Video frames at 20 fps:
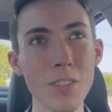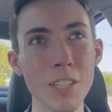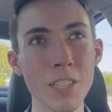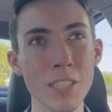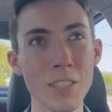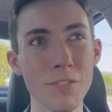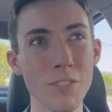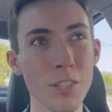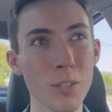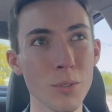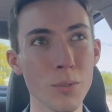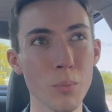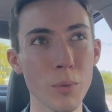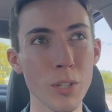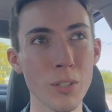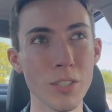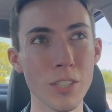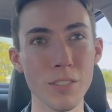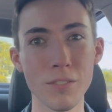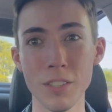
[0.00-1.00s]
It feels
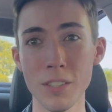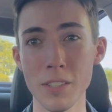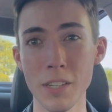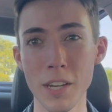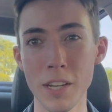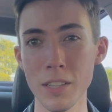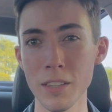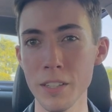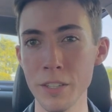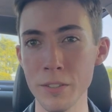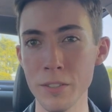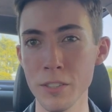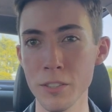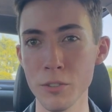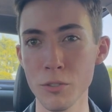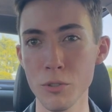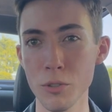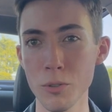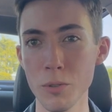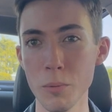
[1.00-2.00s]
weird to even say I
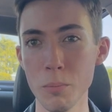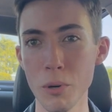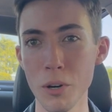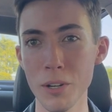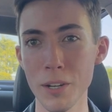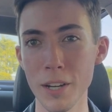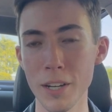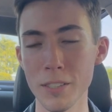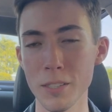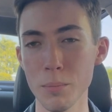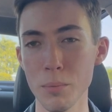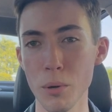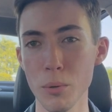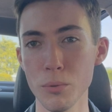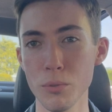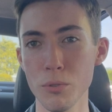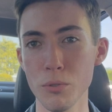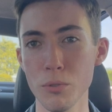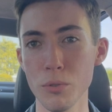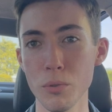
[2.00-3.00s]
listened to a book as
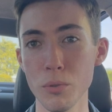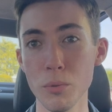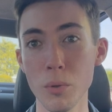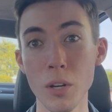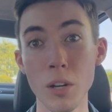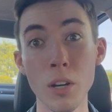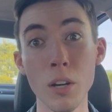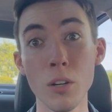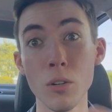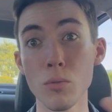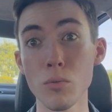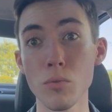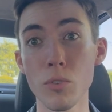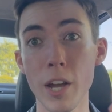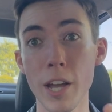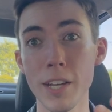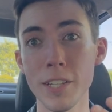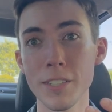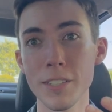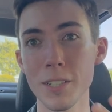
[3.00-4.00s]
opposed to
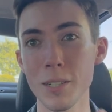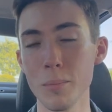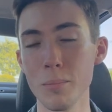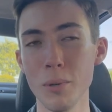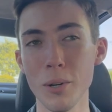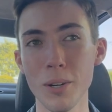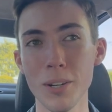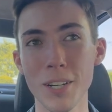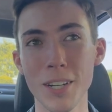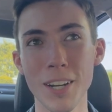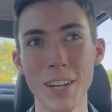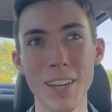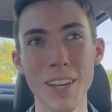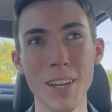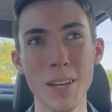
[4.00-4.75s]
read a book,